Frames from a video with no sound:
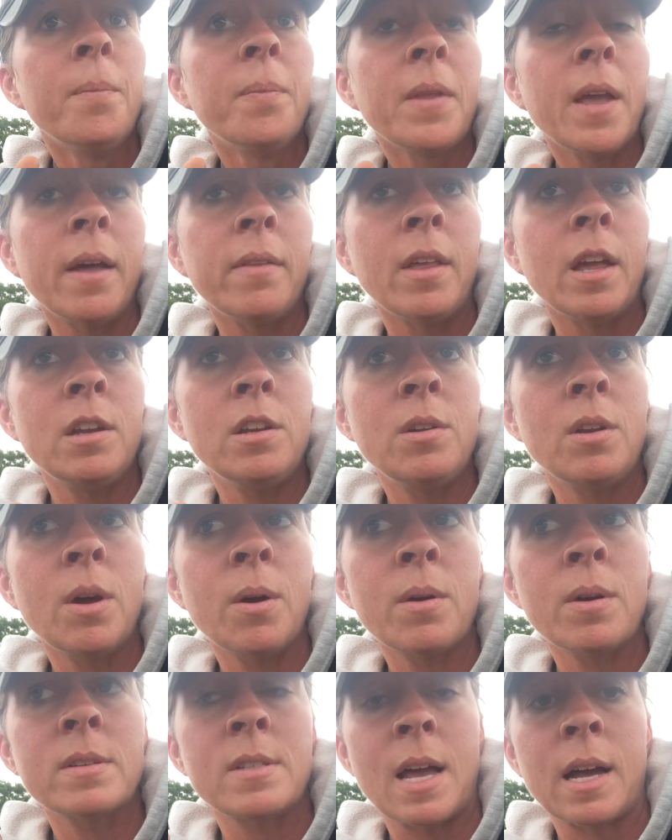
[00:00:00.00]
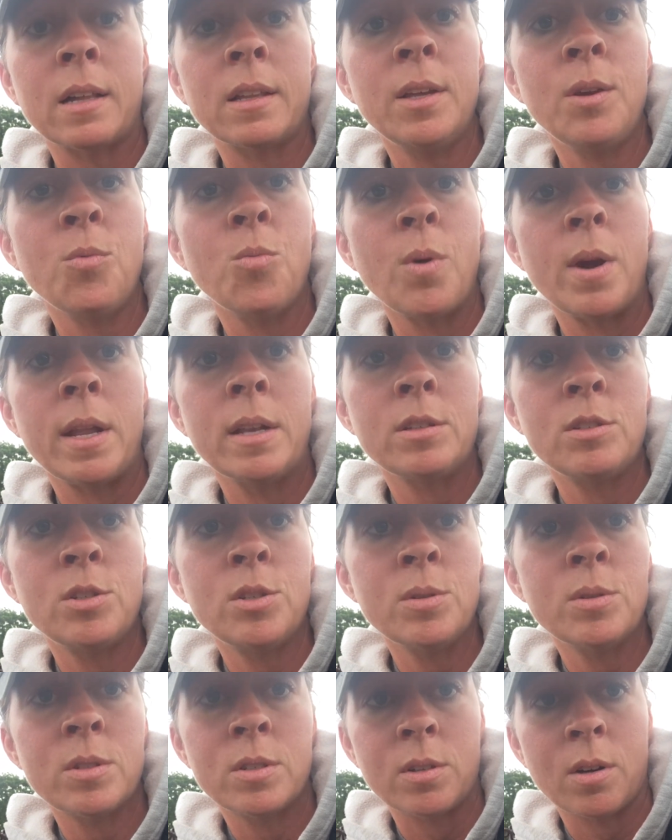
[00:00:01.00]
and then you know exactly when
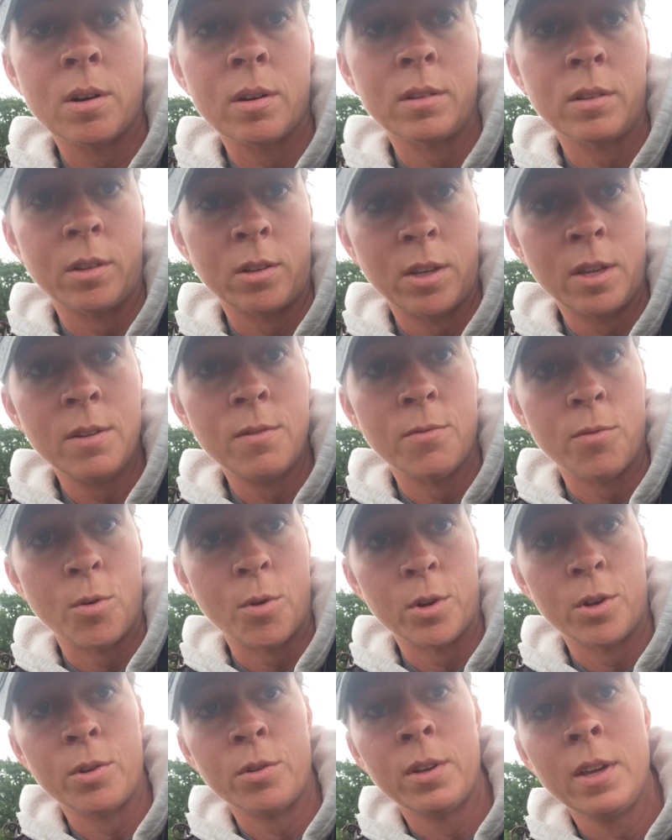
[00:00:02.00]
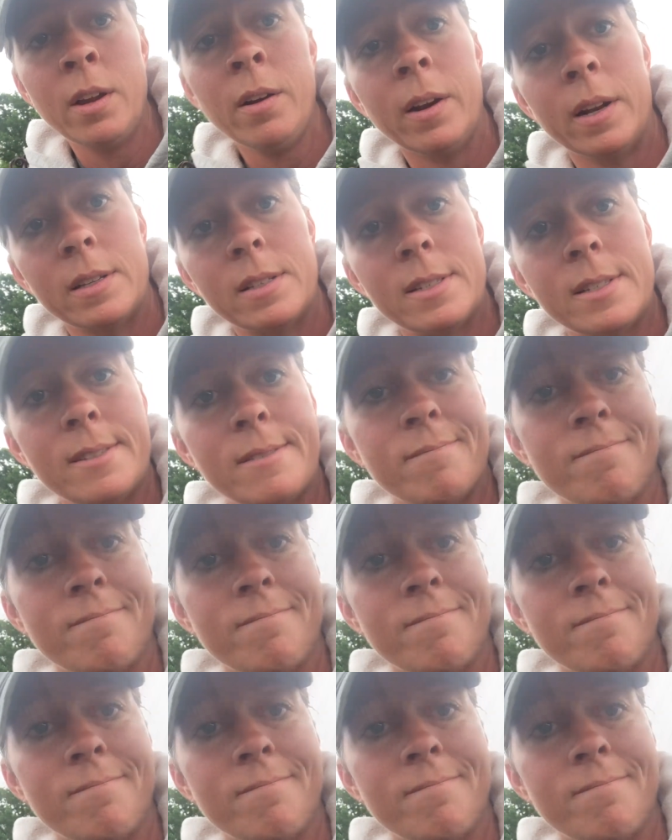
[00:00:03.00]
to start looking for your carrots.